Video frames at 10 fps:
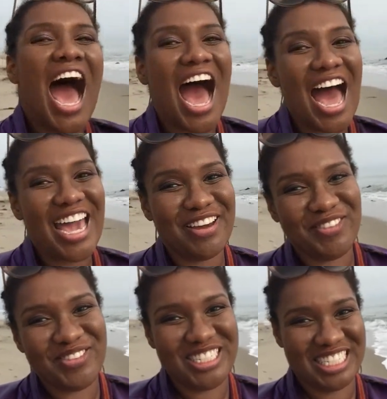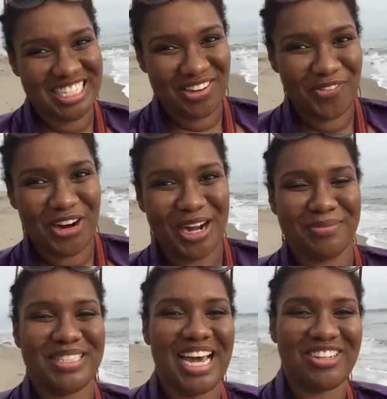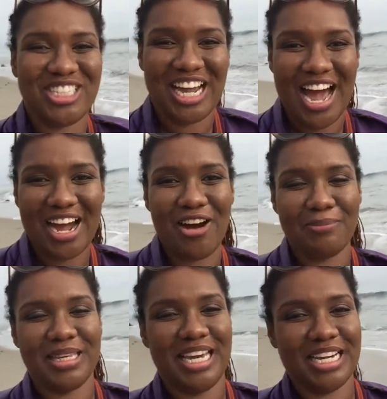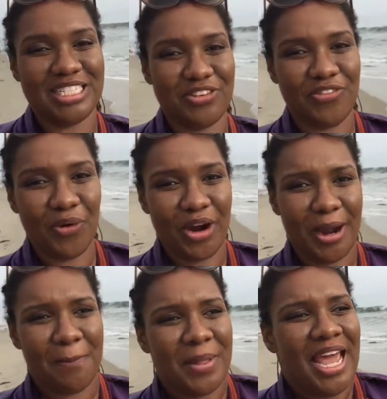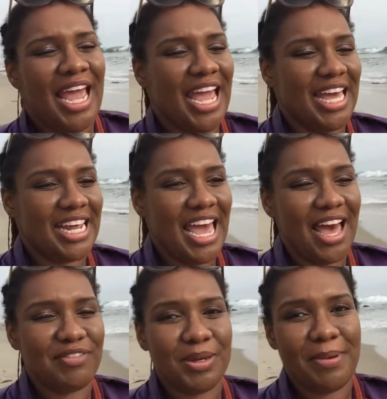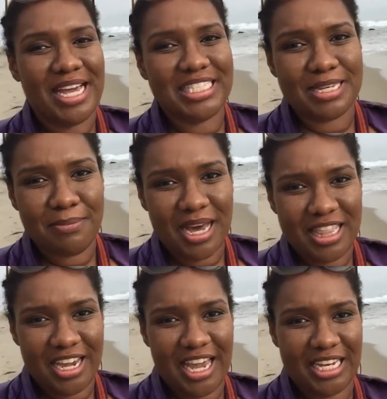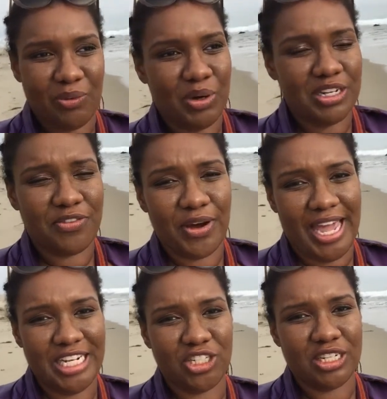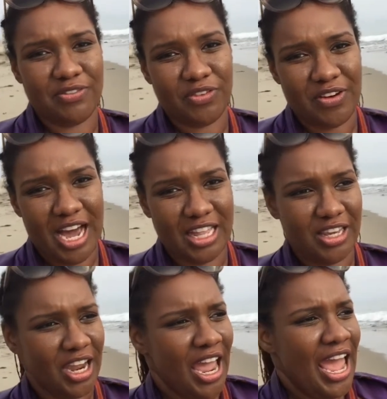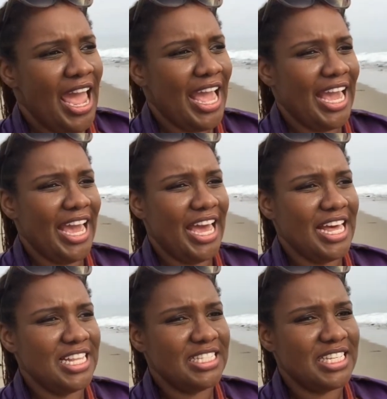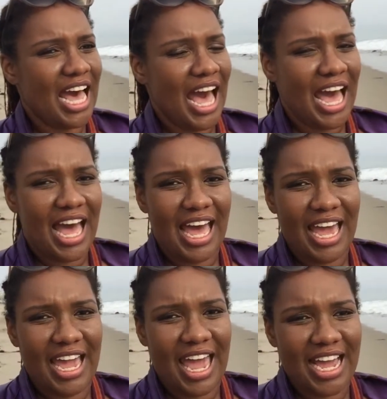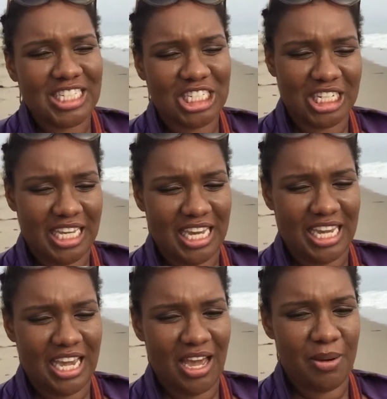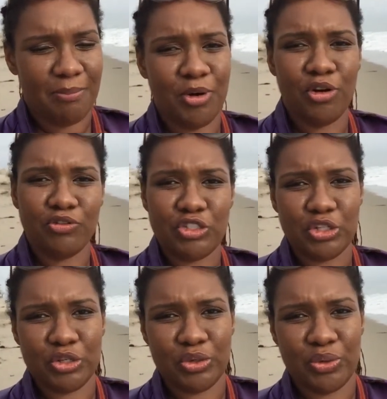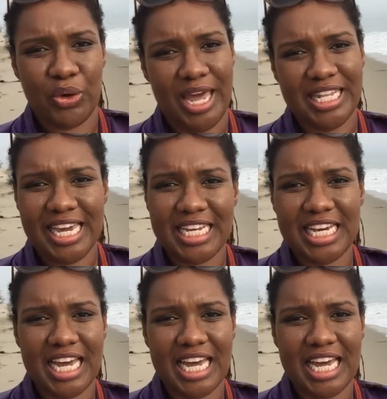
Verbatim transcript: I am originally from South Chicago. I'm the youngest of four, and I have an amazing mother and a wonderful angel of a father. And I actually moved to Atlanta.